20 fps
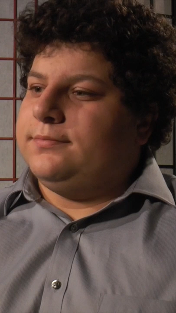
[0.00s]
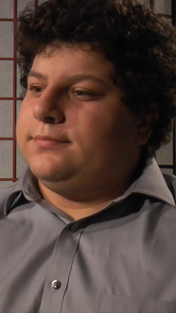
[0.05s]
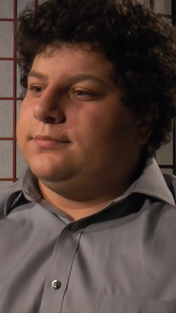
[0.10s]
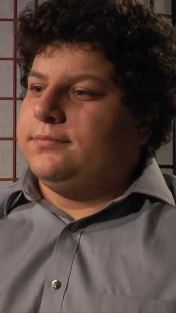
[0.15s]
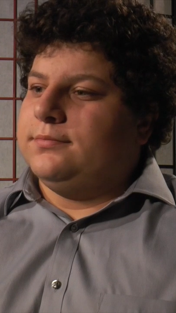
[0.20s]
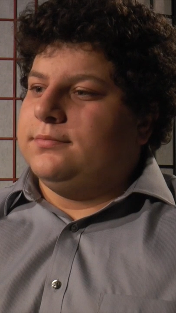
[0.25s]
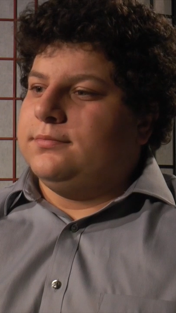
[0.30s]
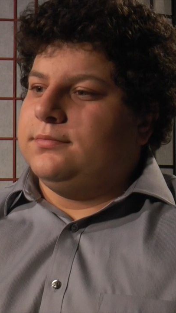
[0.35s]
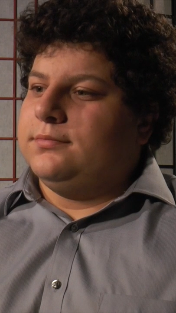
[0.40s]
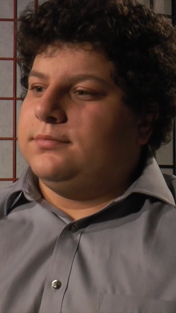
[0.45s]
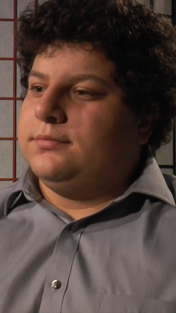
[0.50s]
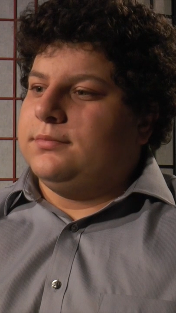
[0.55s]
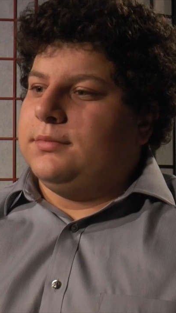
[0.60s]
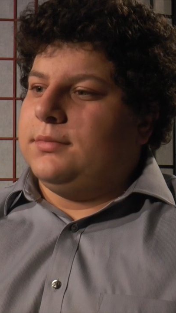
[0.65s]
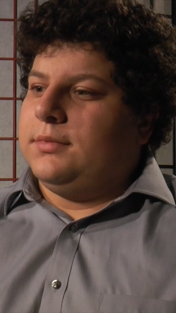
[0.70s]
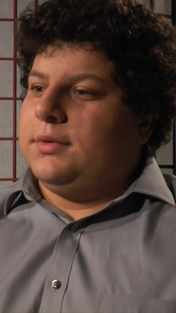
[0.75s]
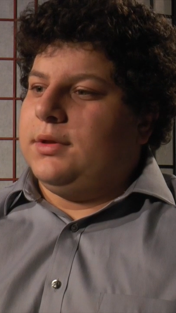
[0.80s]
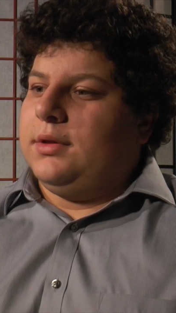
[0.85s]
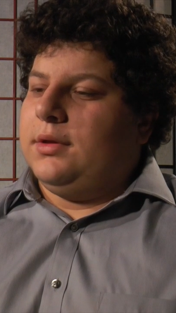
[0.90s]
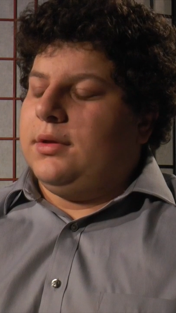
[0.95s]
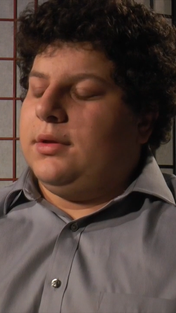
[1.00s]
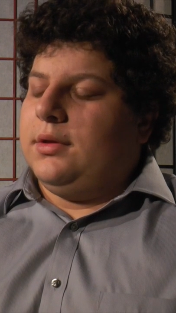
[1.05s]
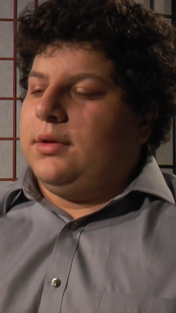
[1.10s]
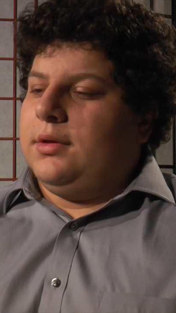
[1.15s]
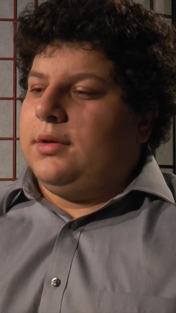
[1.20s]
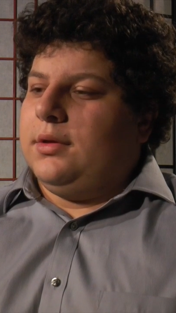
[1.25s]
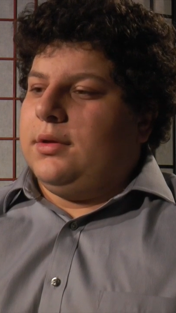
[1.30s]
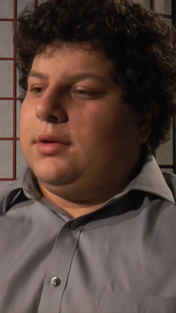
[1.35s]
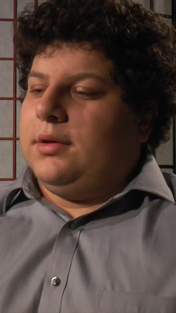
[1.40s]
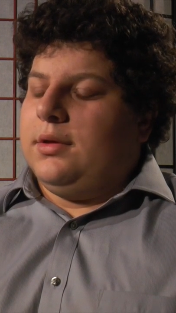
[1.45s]
Who was that?
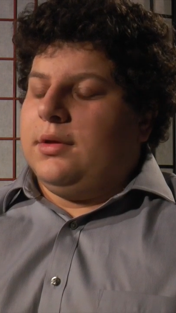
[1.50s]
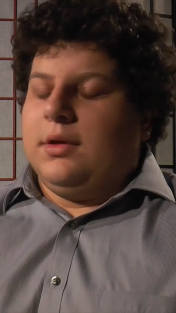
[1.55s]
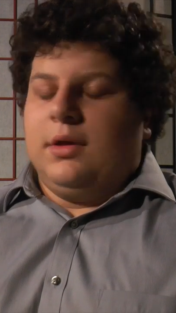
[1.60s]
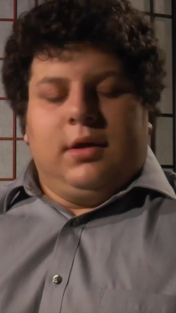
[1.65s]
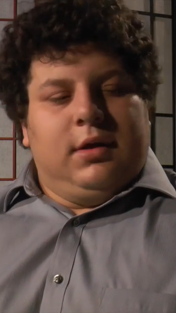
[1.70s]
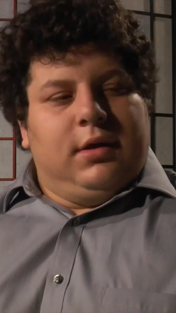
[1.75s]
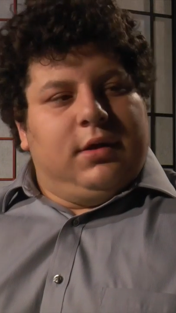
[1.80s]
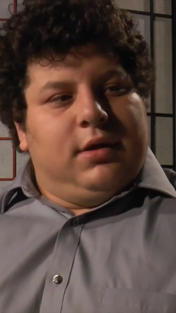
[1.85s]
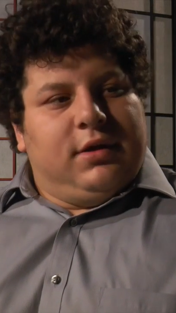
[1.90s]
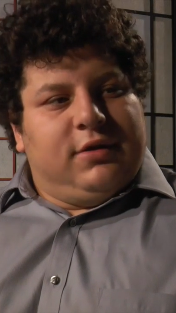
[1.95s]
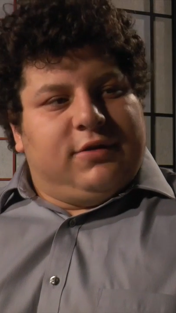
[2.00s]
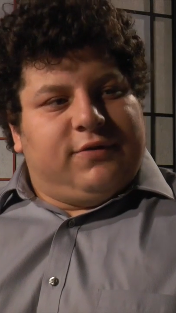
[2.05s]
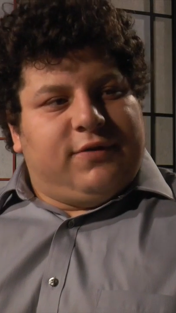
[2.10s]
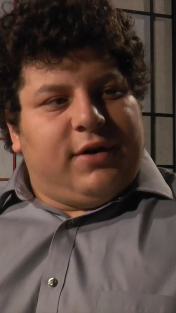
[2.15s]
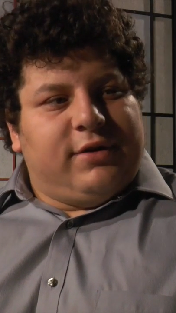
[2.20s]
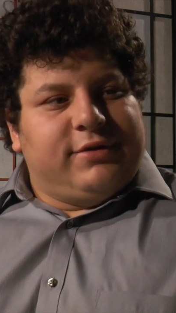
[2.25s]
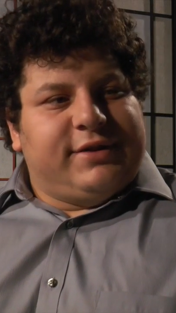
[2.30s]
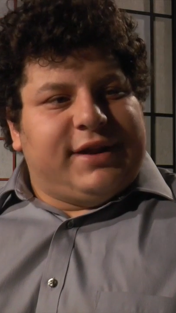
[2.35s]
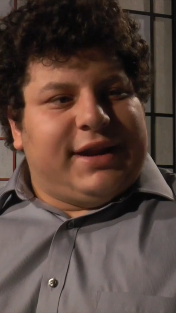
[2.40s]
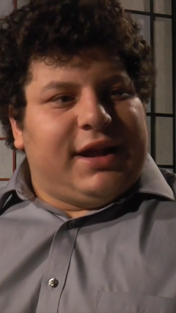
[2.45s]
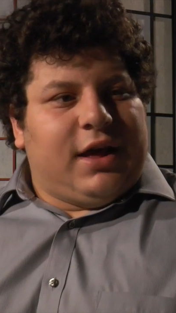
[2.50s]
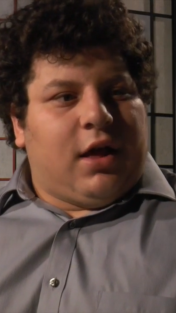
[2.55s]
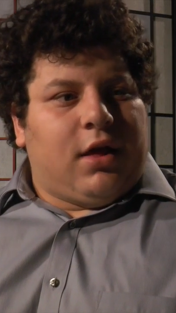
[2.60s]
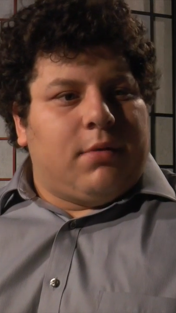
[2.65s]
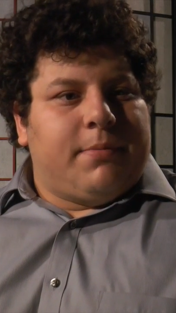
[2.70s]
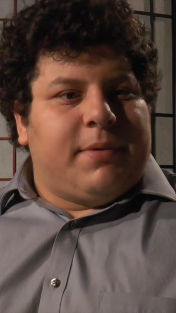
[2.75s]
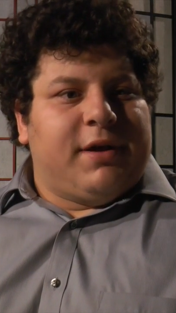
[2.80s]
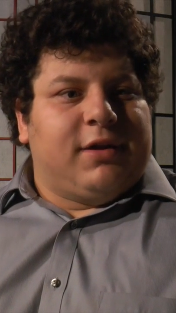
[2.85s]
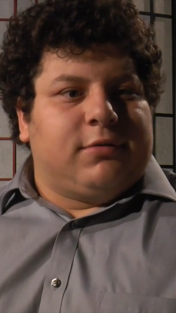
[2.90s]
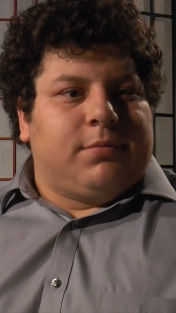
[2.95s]
This fellow Danny
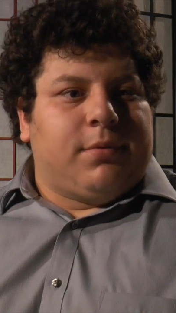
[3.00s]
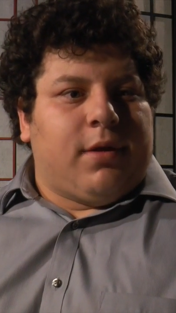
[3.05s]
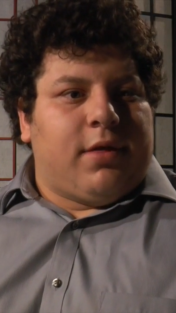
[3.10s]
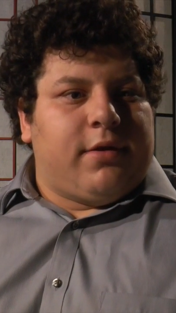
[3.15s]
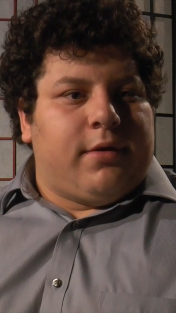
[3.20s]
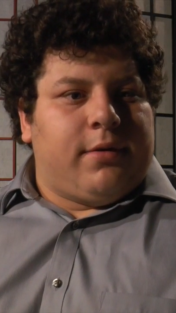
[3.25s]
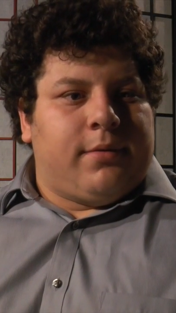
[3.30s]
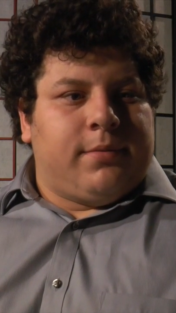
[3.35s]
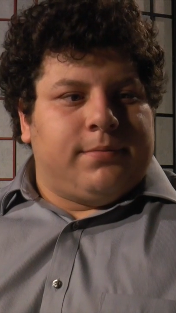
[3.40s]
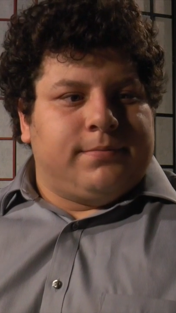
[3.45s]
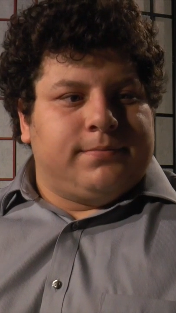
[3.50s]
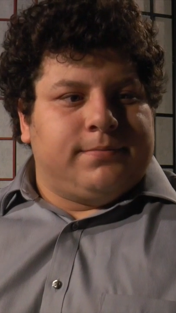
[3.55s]
Oliban's brother.